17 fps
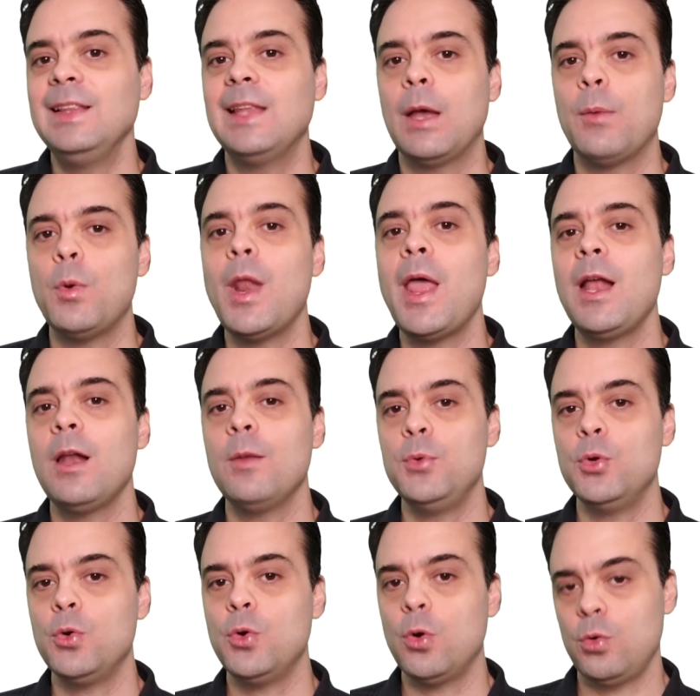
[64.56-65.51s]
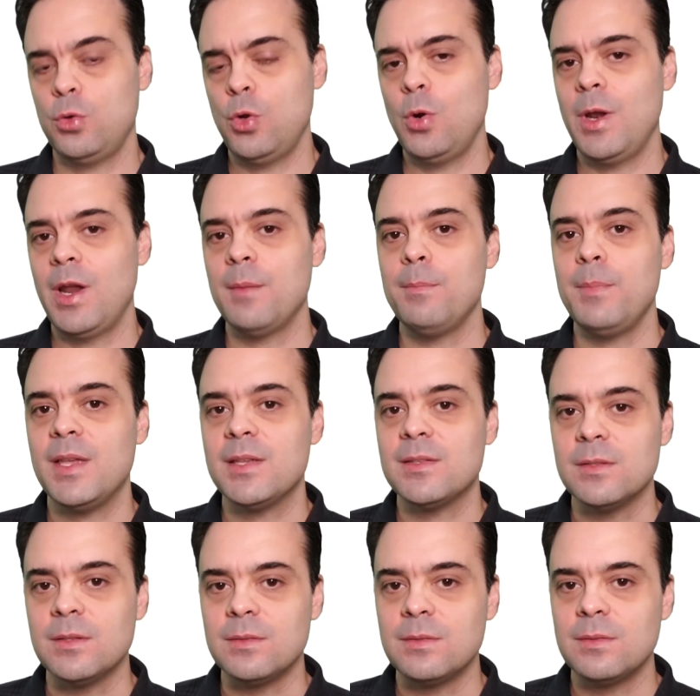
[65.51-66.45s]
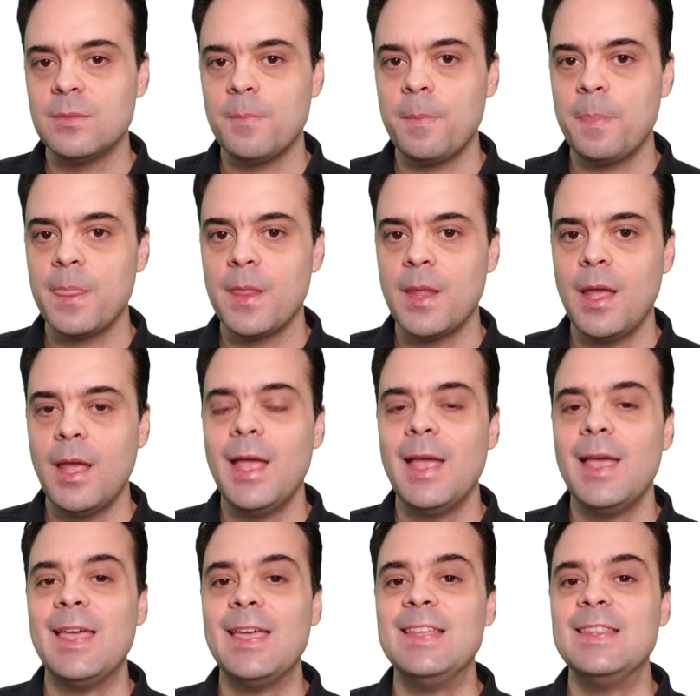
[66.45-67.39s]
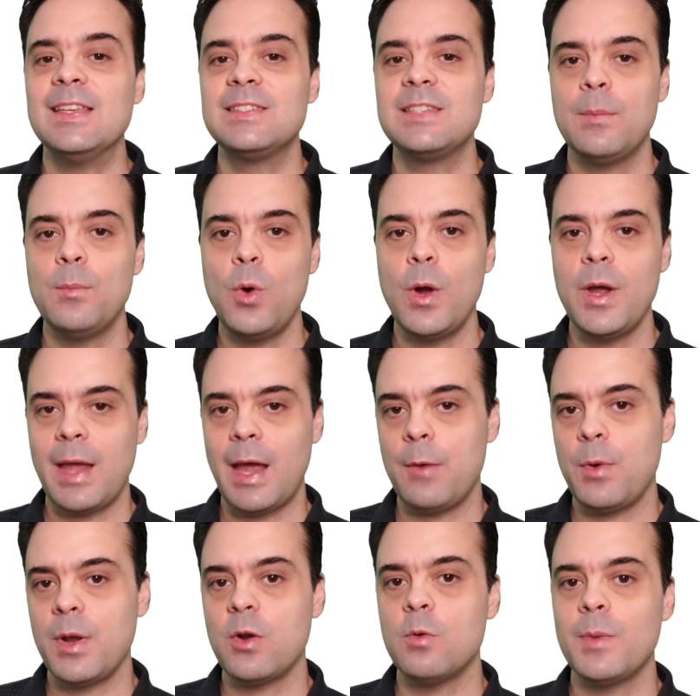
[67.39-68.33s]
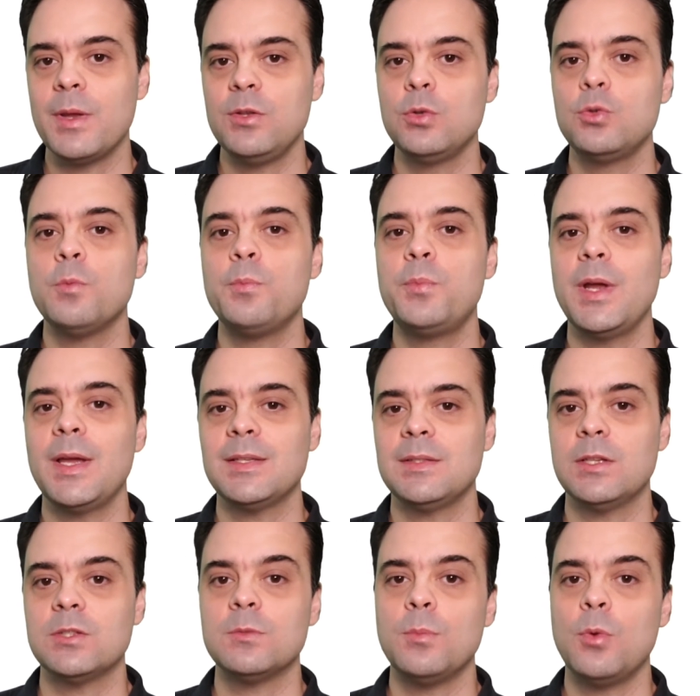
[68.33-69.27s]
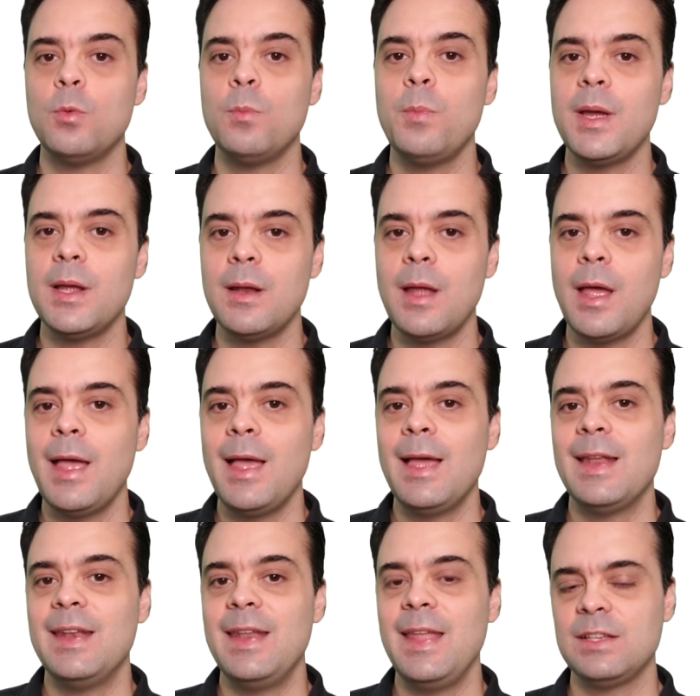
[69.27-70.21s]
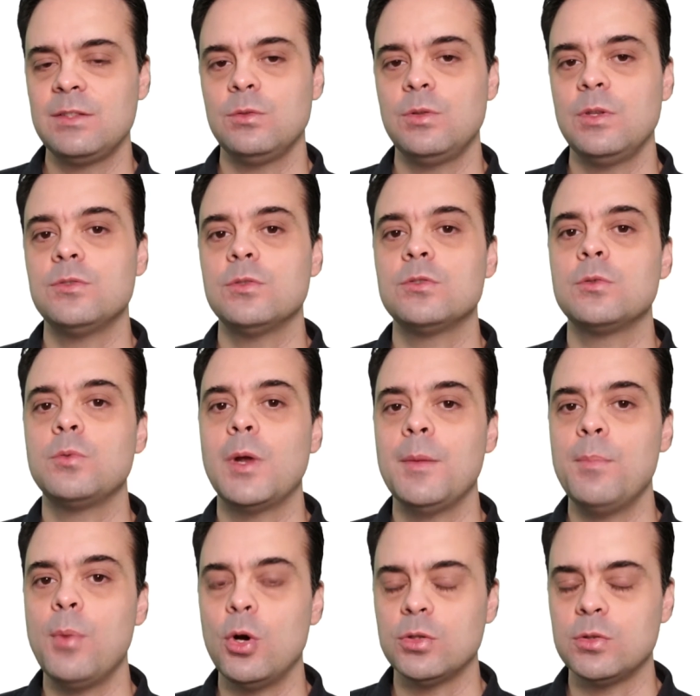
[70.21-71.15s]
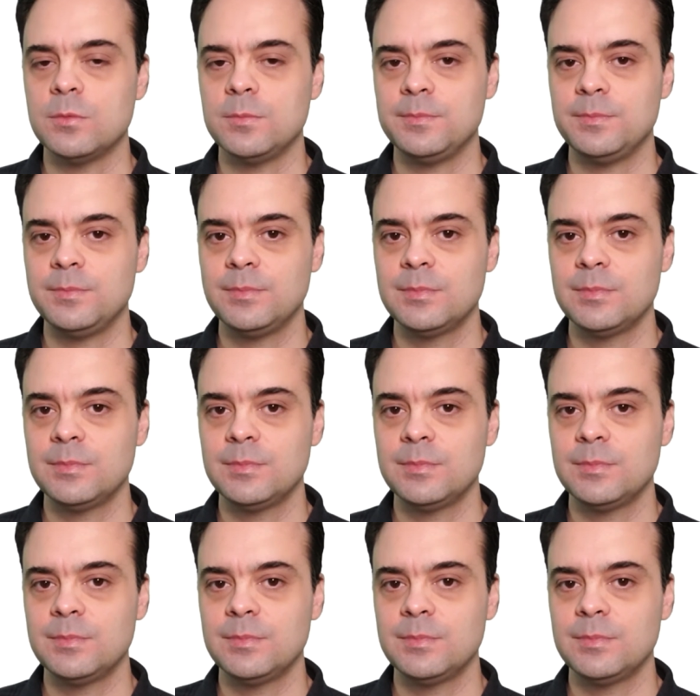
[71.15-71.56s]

that will help you grow your online business. In the same way, I recommend you to press the small bell next to the subscribe button.